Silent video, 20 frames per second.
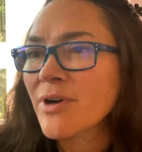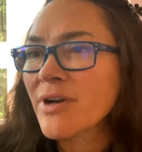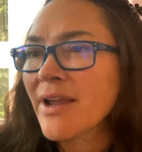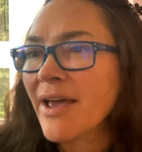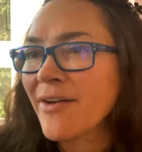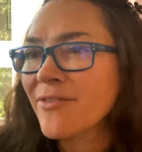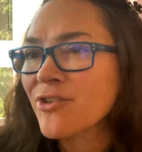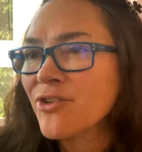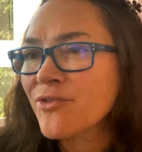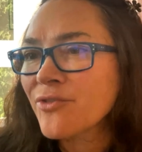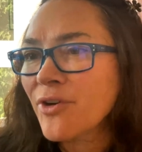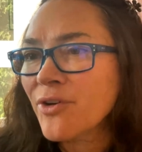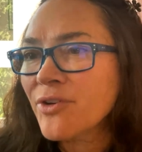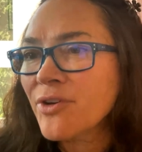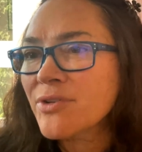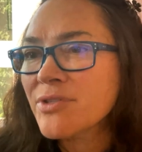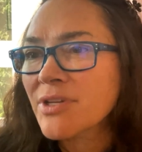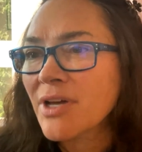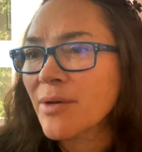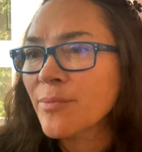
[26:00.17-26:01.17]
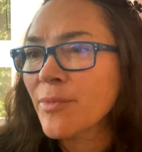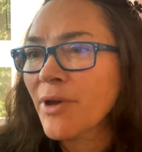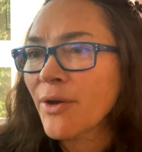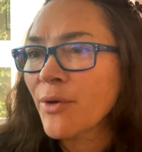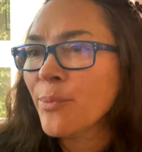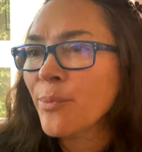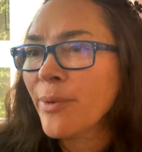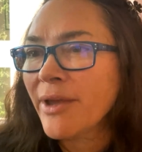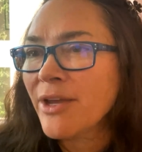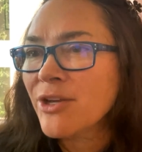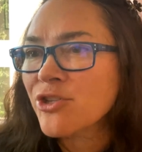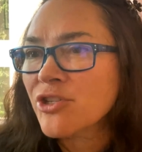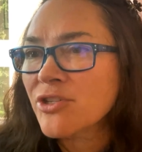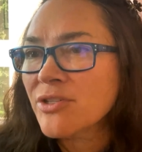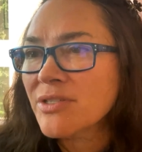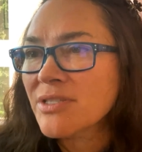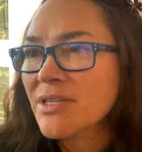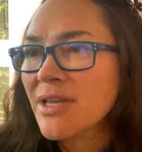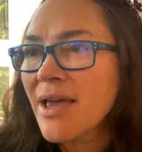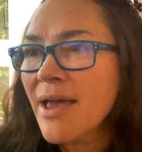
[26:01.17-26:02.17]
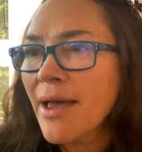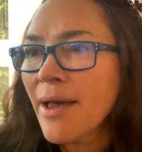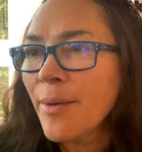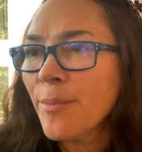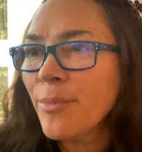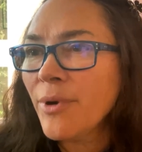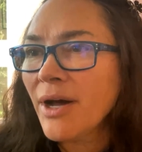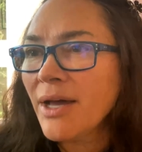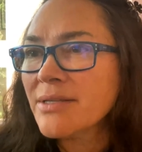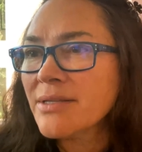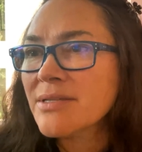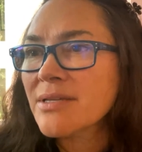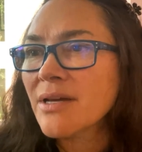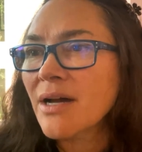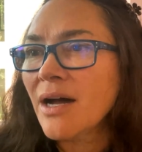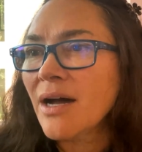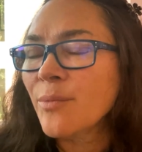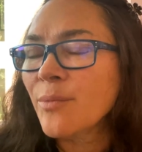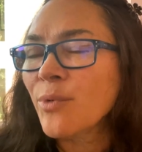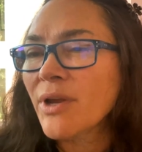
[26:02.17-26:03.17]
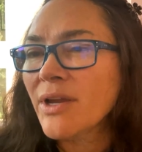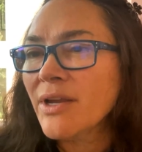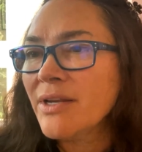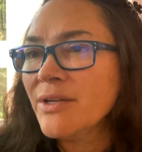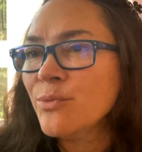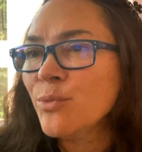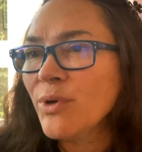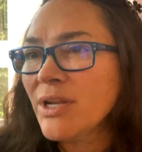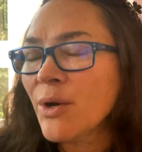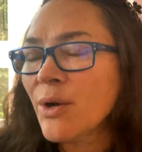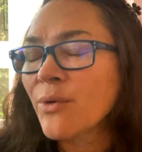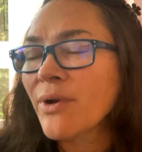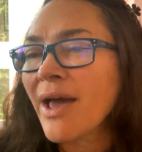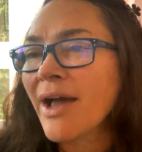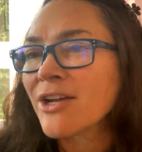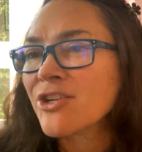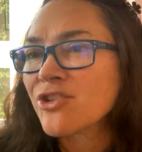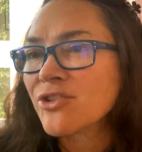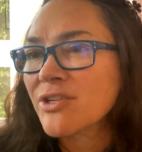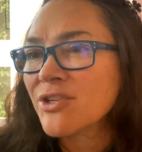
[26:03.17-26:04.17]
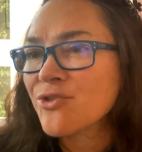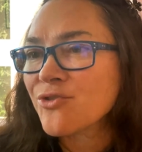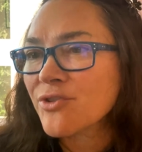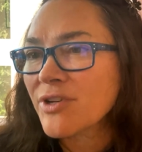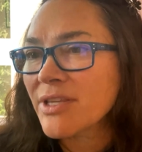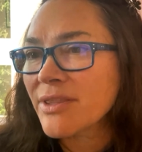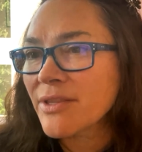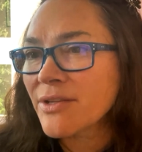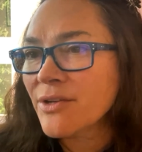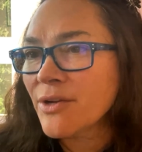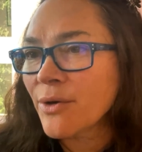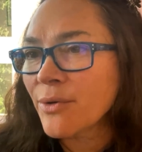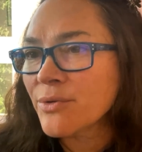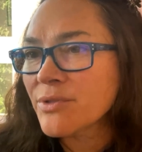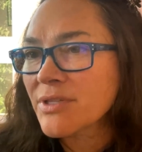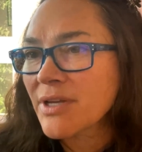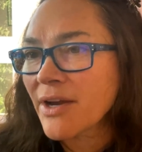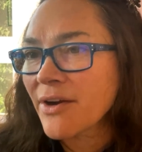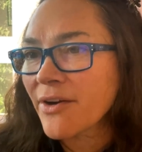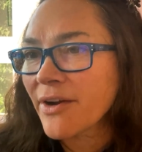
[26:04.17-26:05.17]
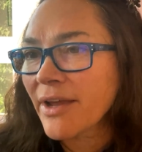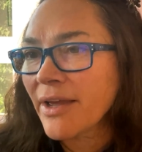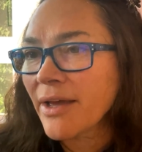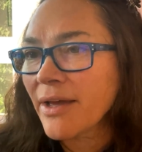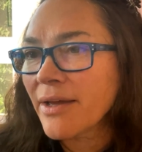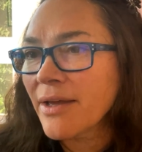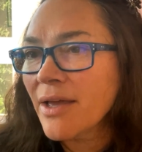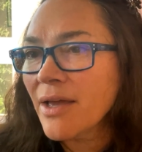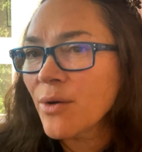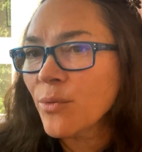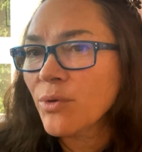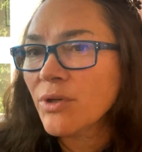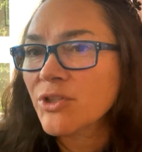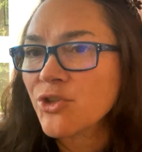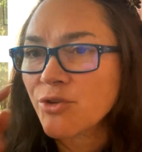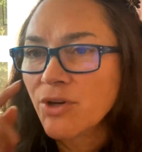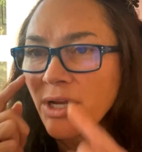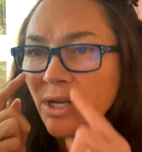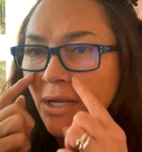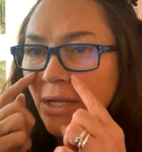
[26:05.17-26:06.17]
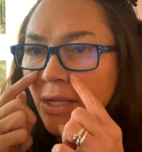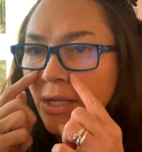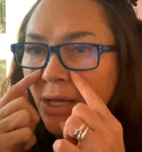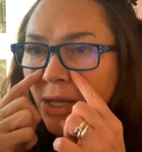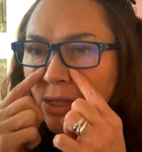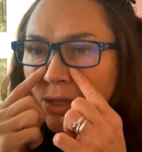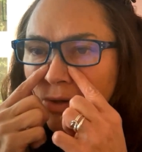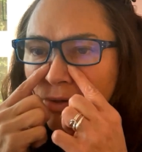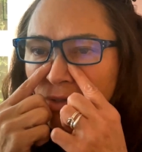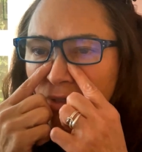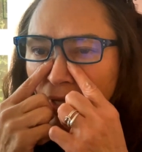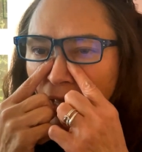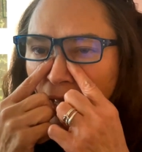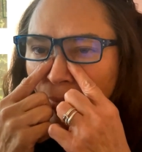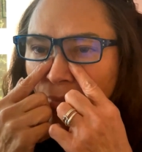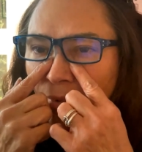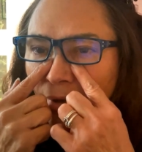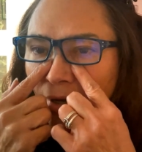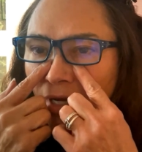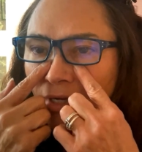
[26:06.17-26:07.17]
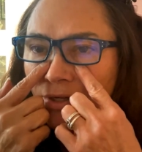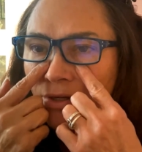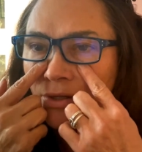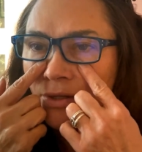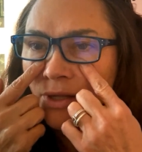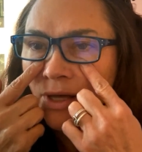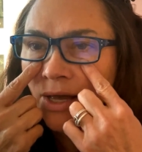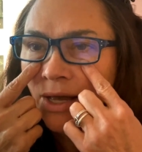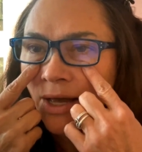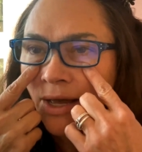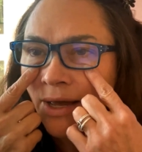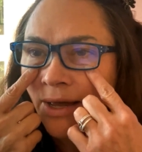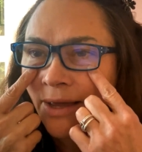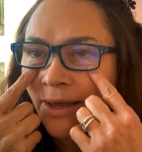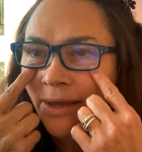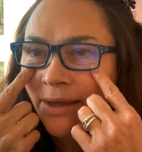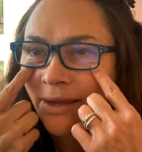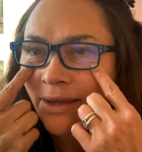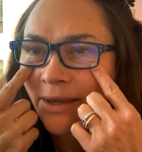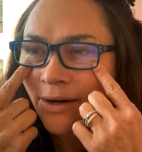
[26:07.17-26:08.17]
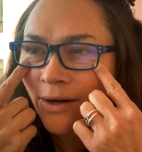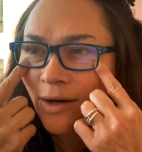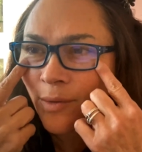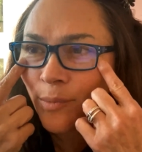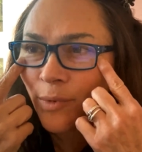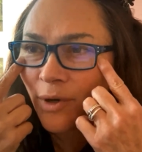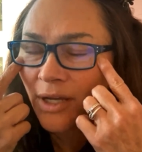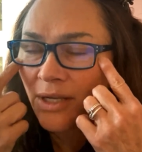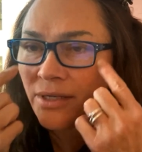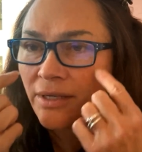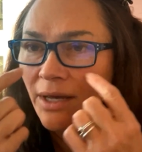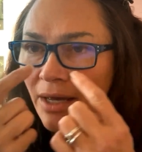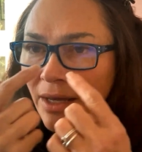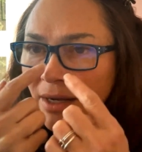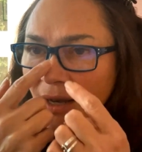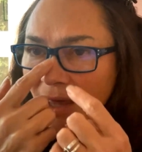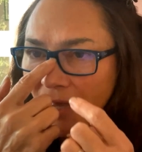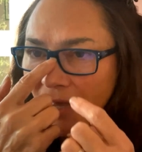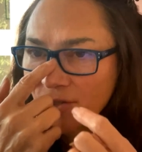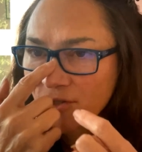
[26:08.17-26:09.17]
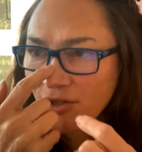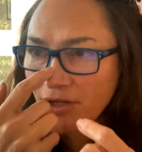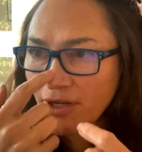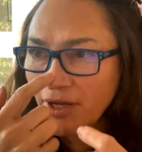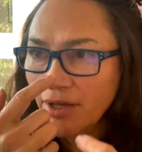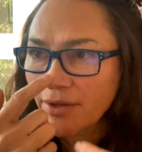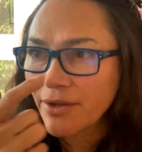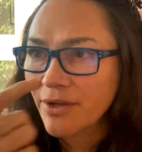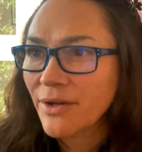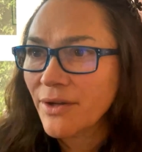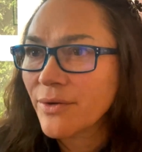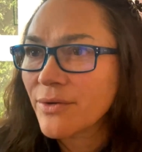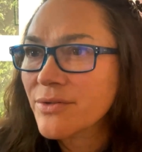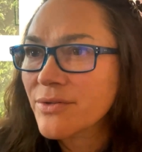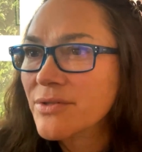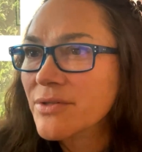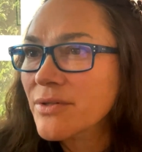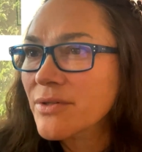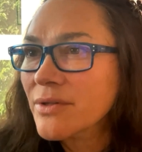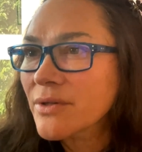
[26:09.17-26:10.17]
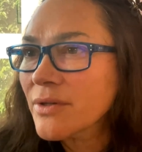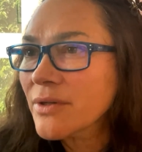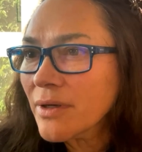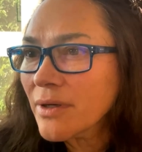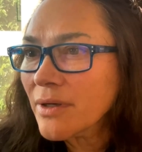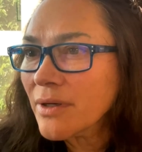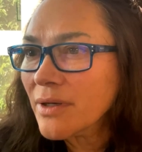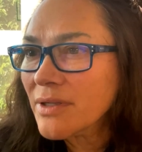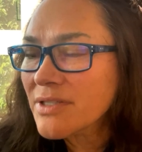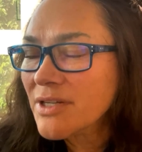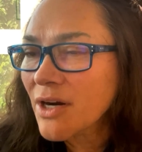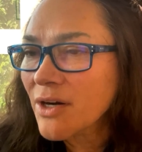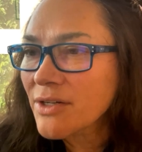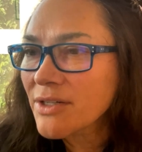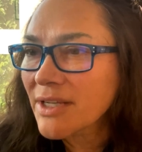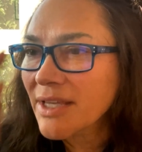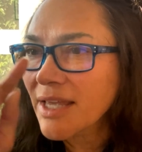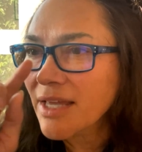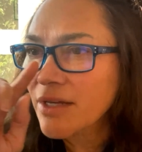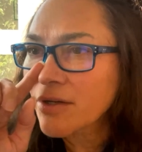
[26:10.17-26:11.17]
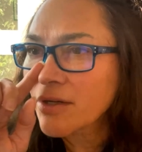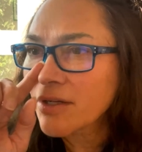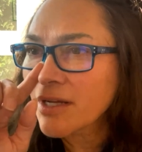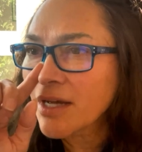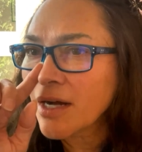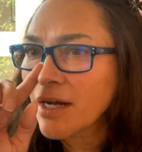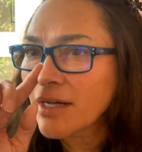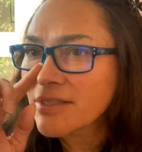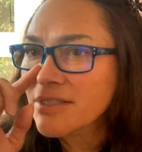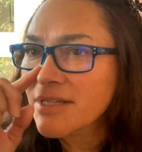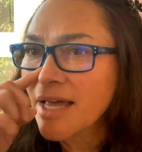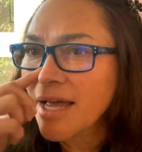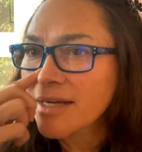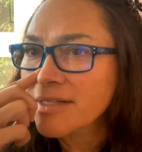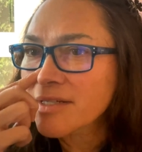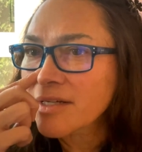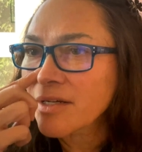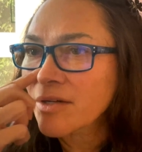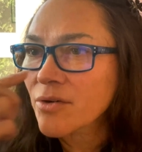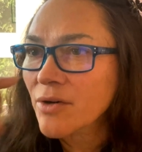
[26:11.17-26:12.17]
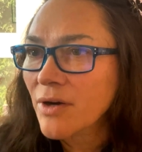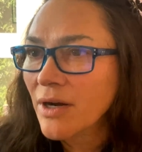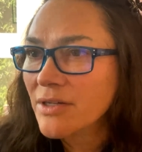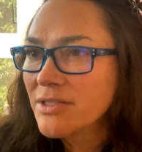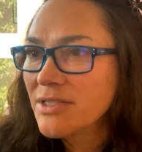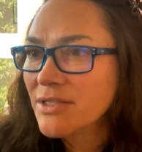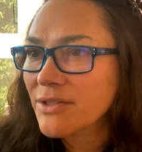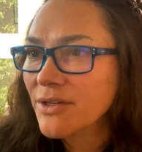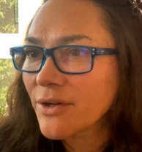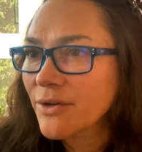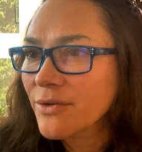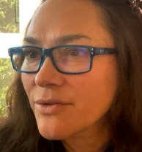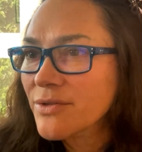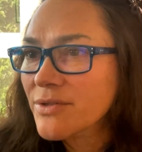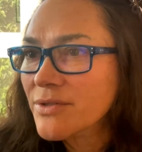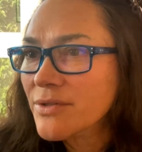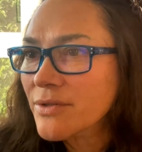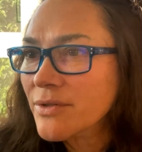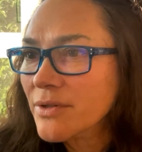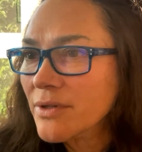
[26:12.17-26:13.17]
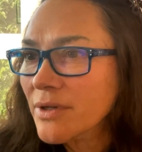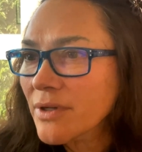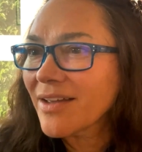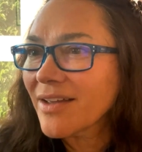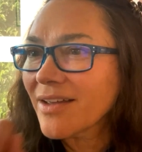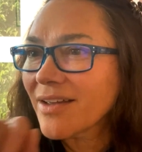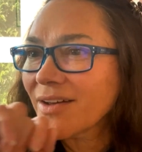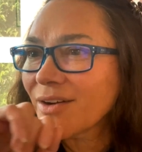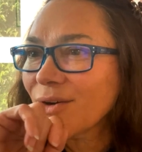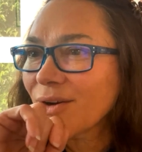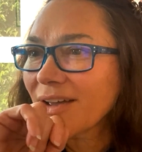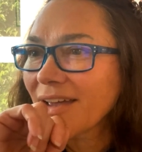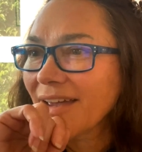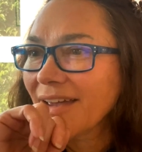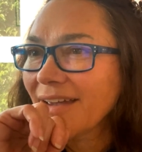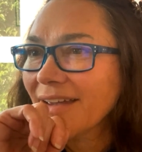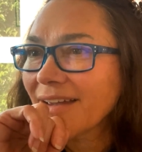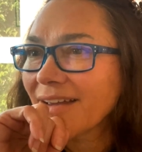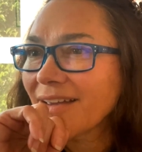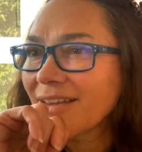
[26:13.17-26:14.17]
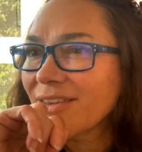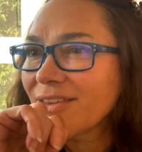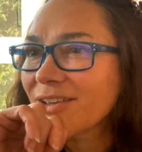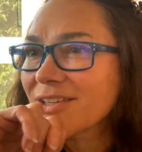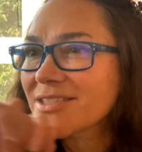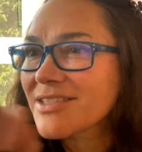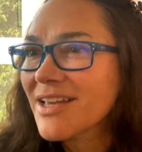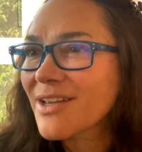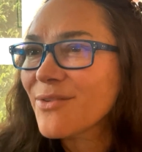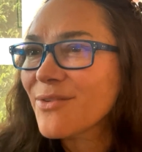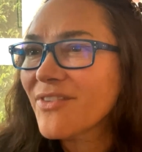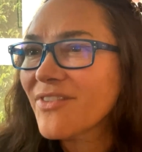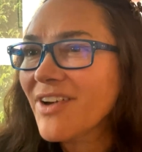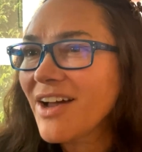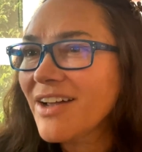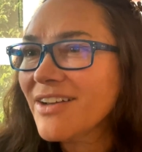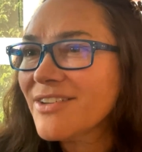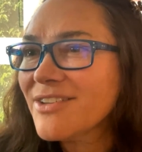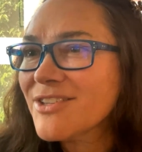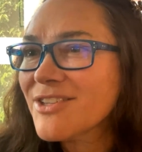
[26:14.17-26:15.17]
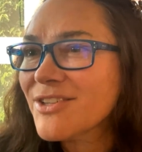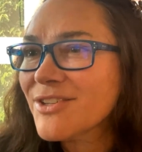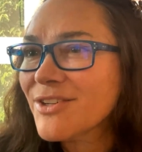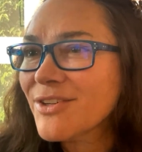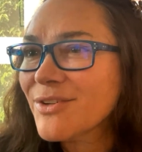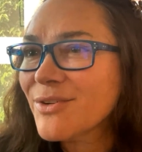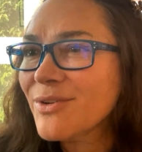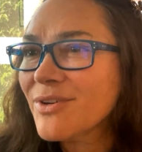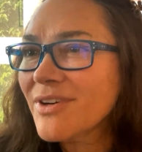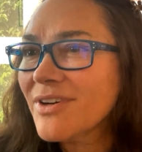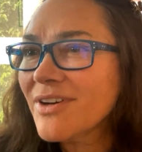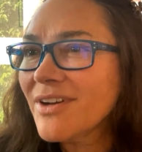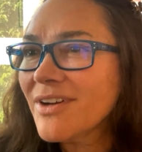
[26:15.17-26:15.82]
and after photos on my own patients, but we don't actually treat the nose area. We'll treat close up under the eye here, but not actually on the nose. It's hard to get good contact across the nose. Okay, it looks like we've gotten to